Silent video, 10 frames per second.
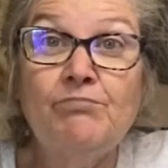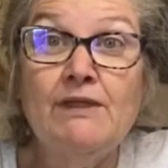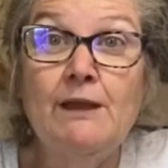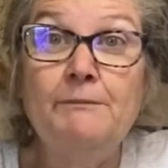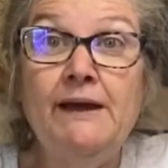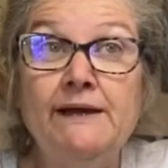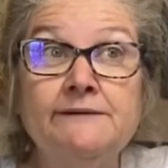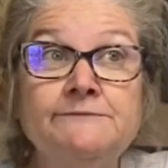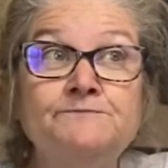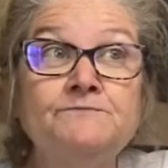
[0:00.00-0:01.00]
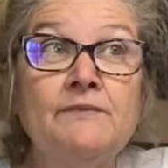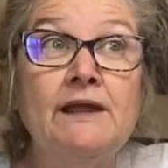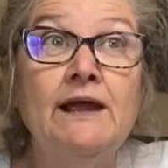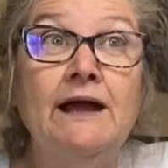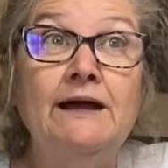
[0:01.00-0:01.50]
But
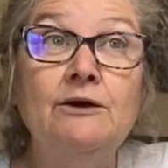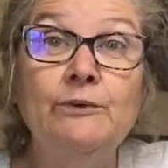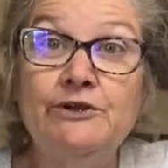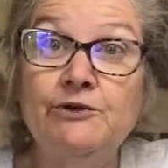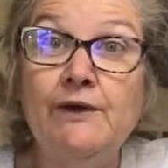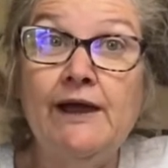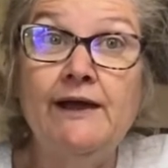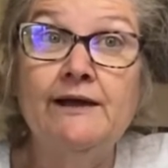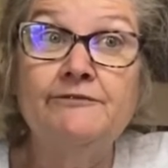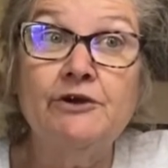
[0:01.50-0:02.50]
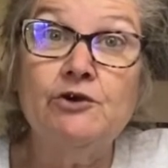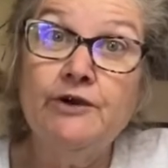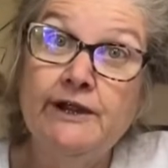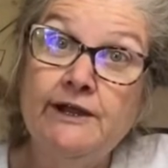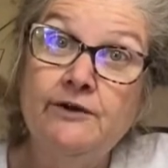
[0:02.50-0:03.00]
We do have a
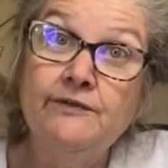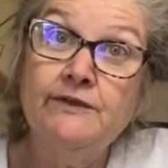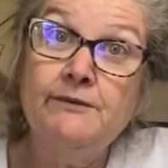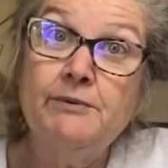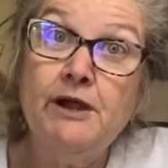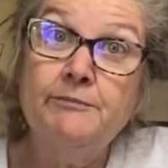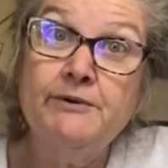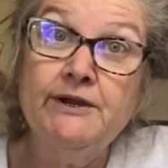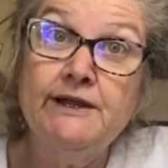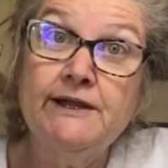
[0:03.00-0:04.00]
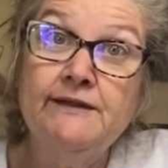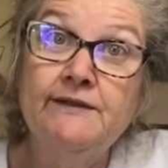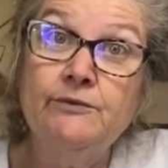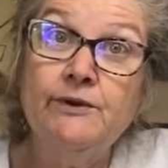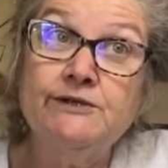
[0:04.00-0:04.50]
creek on the property
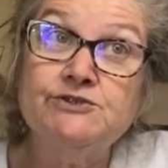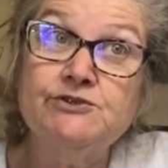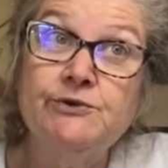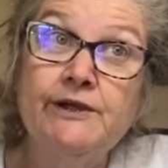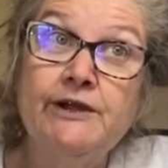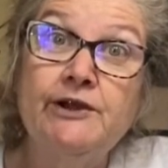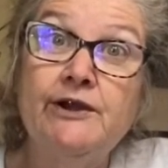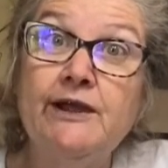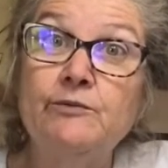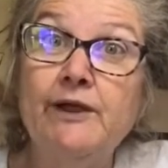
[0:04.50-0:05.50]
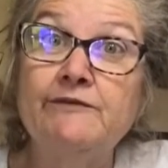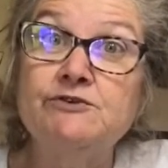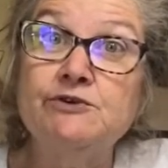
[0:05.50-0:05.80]
that runs through here, and we have 2